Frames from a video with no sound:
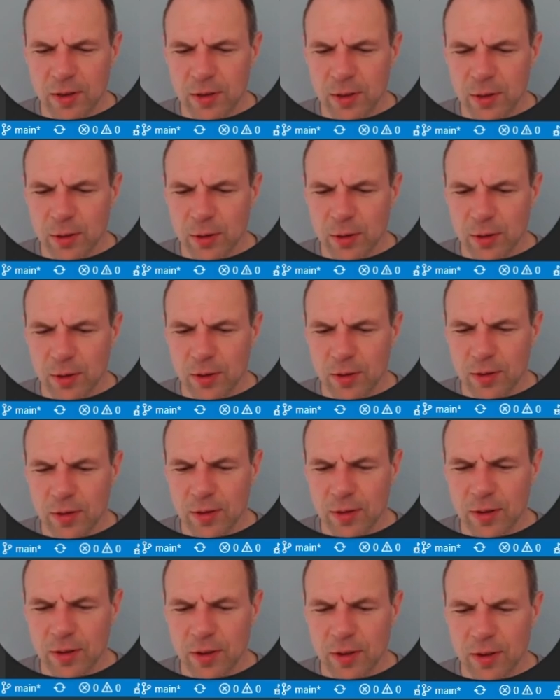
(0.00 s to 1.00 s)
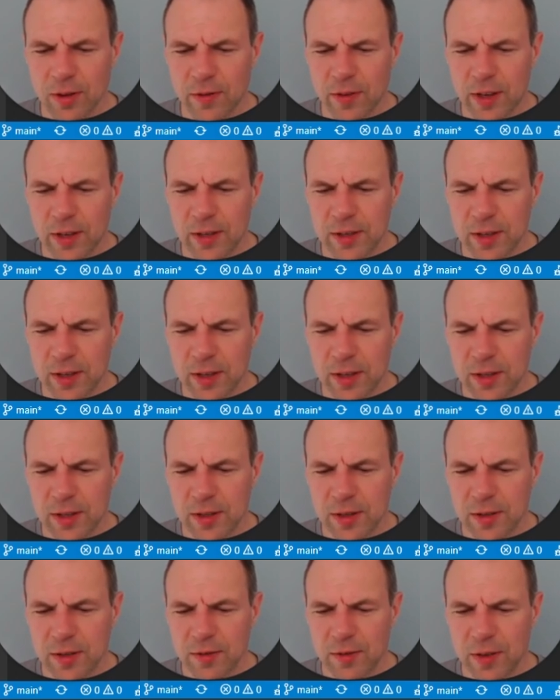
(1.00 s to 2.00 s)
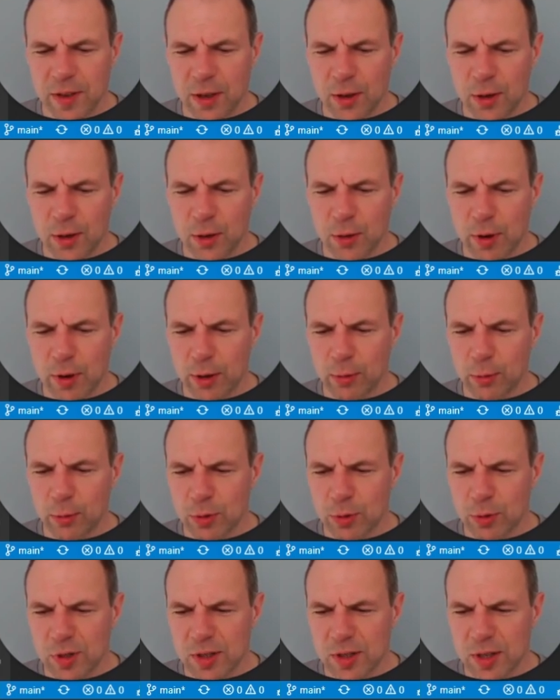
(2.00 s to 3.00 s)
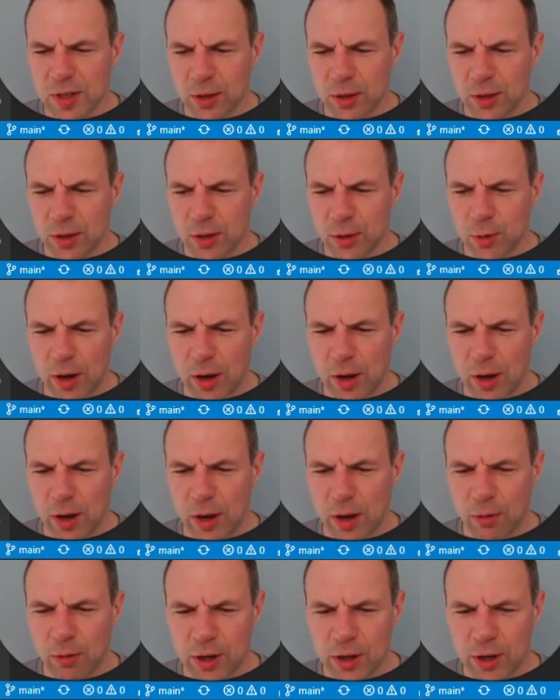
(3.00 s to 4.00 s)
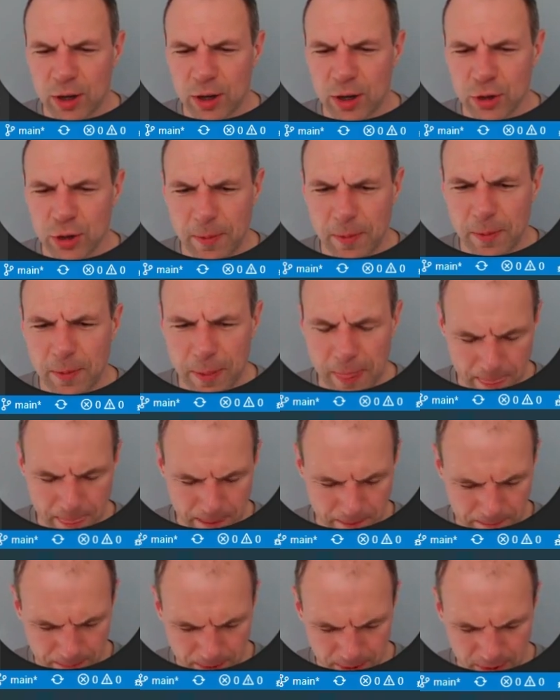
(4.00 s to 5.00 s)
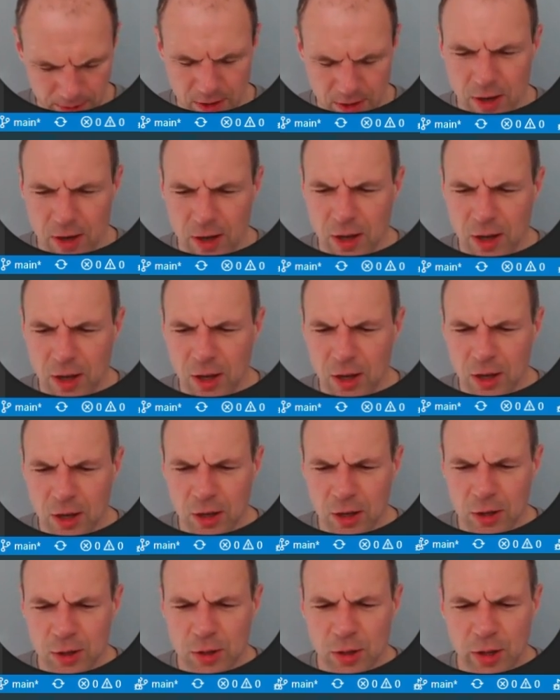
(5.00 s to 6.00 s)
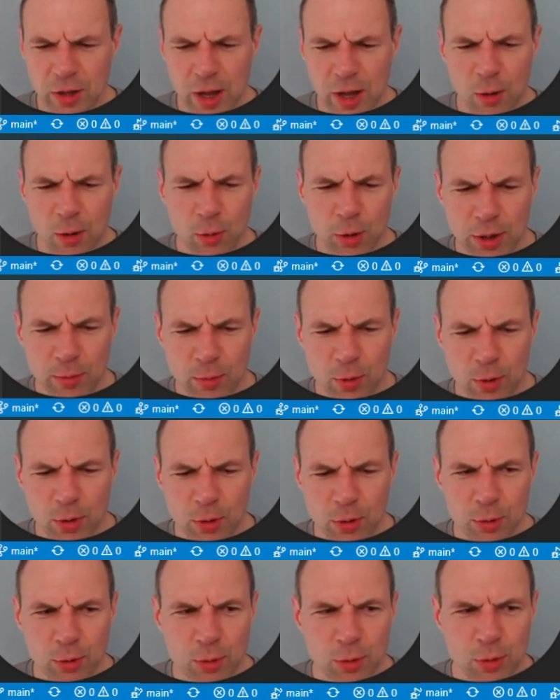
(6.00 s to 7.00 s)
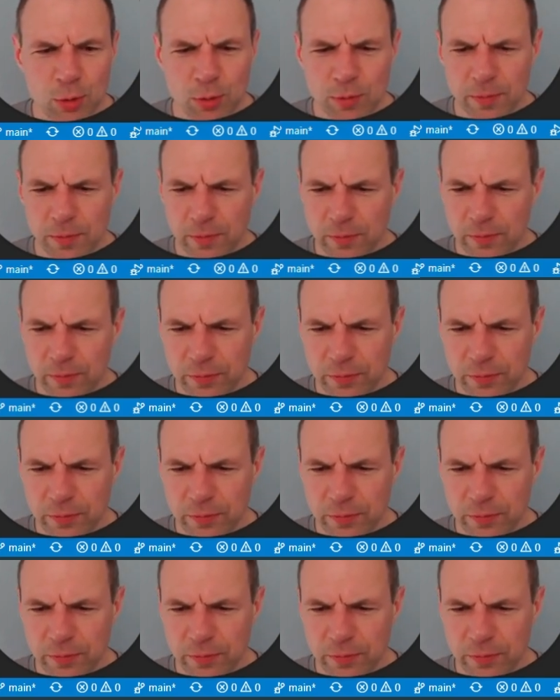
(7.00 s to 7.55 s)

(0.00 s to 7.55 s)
So this is the URL which was assigned to our function, right? So now what I'm going to do,